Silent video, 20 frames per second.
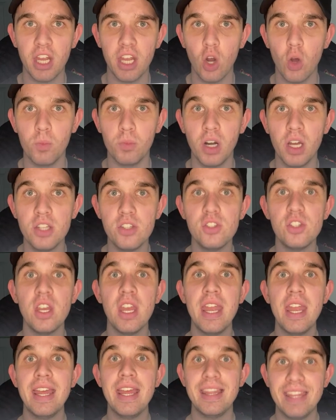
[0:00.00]
home runs.
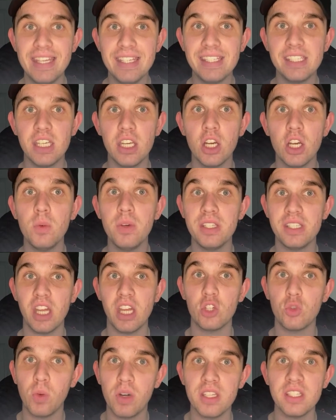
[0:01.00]
This year, when he's at
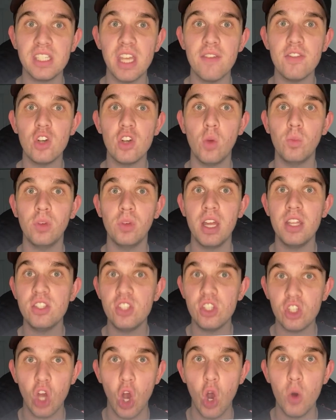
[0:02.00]
27 home runs,
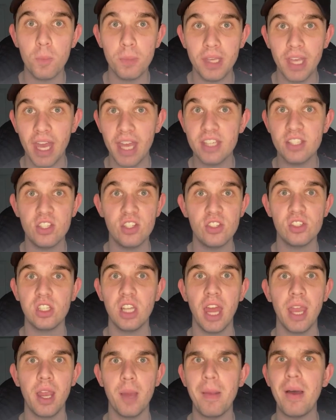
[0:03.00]
his OPS is
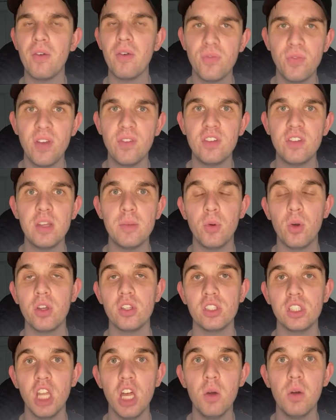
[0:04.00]
like about 50
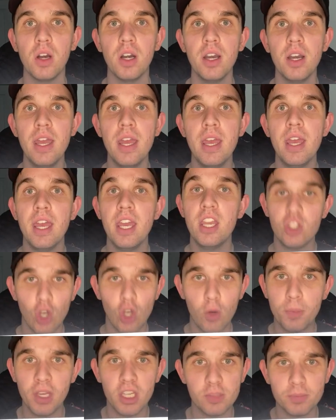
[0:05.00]
points lower. His
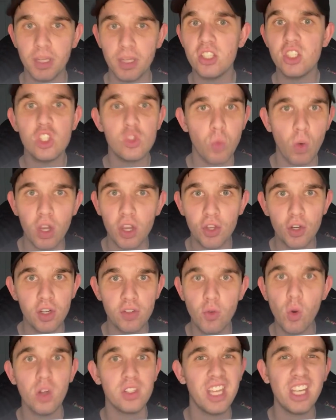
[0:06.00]
OPS plus is
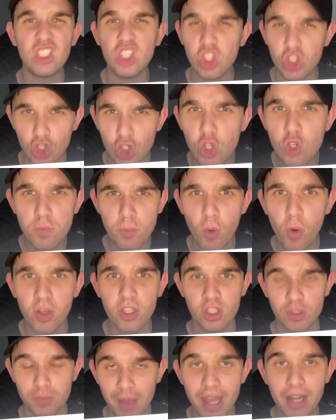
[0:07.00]
134. It's actually 2
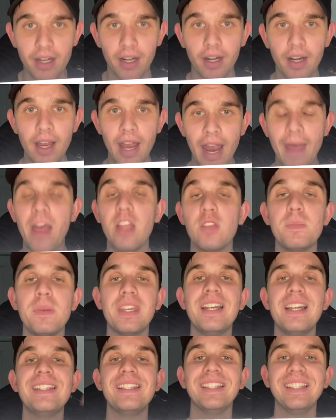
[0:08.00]
points better. And that's
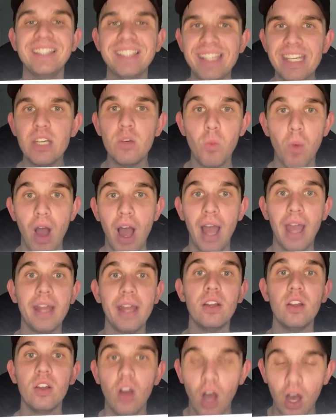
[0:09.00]
because league-wide
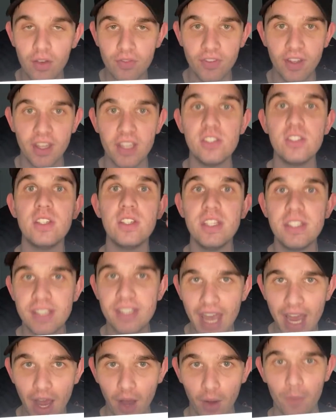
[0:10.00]
offense is
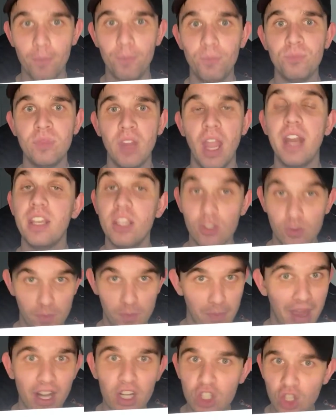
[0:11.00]
down. And he's
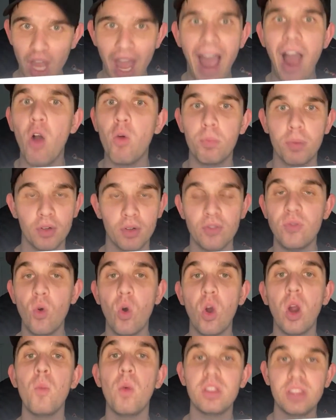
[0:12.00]
managed to
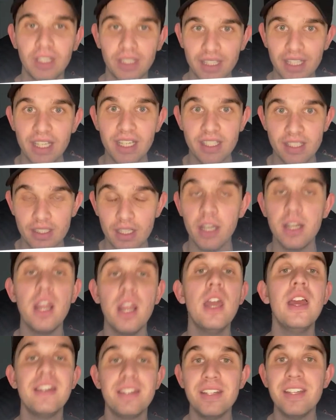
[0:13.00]
outperform what the league has done
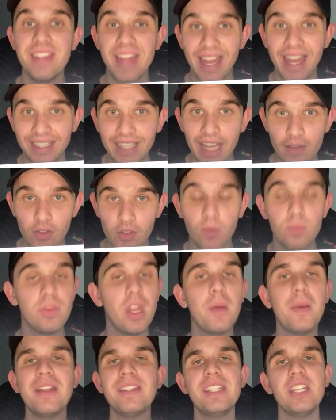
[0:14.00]
to that level. Now,
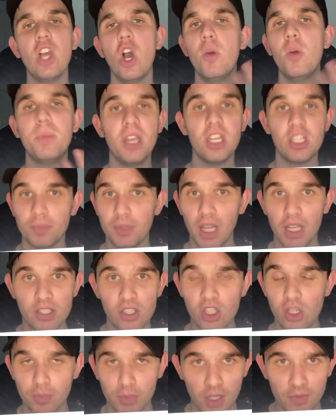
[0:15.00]
I'm not saying OPS
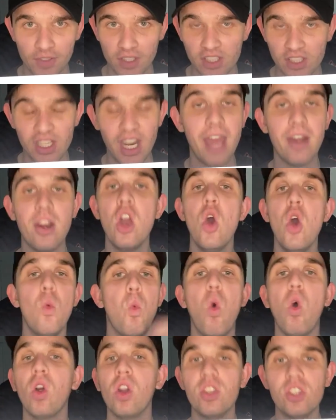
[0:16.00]
plus is a perfect stat.
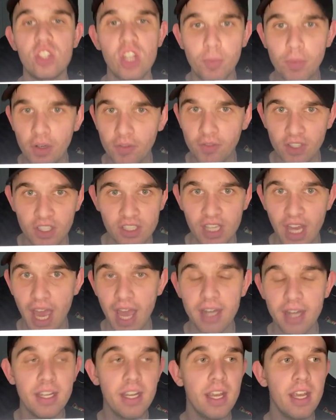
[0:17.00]
WAR isn't a perfect
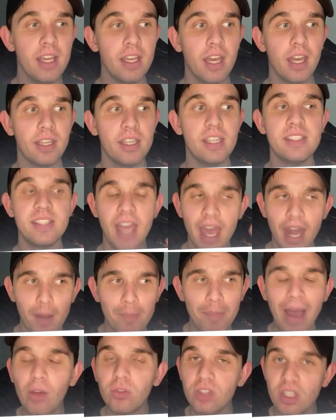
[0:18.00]
stat. He's had
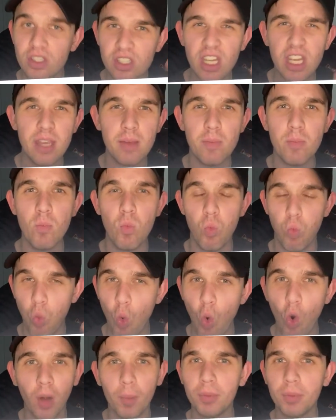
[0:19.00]
about the same
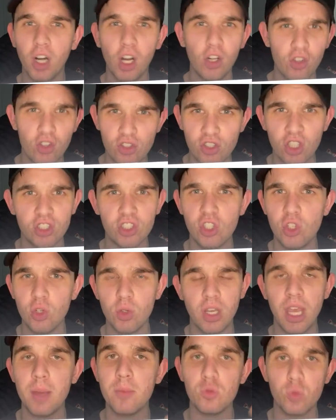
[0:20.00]
WAR per 162
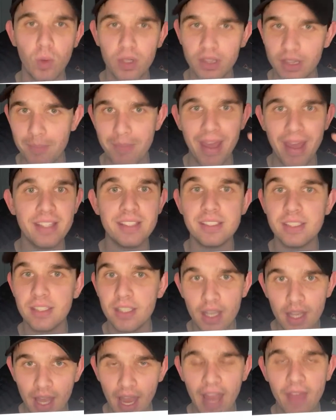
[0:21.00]
games with the Mets
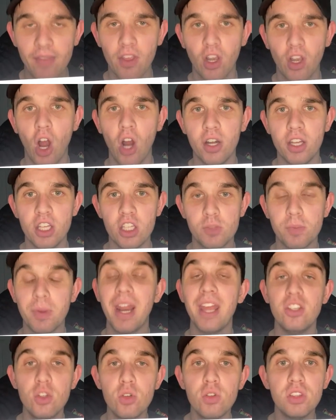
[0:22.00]
and the Guardians. But
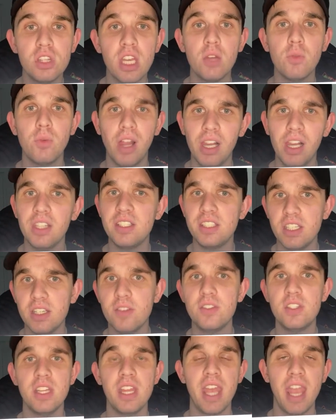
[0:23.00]
I do think relative
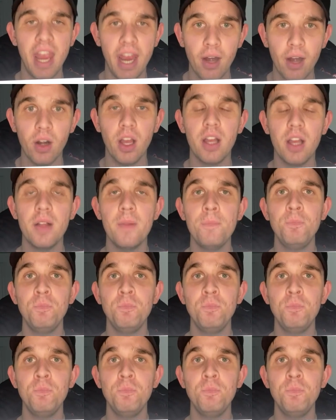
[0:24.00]
to the era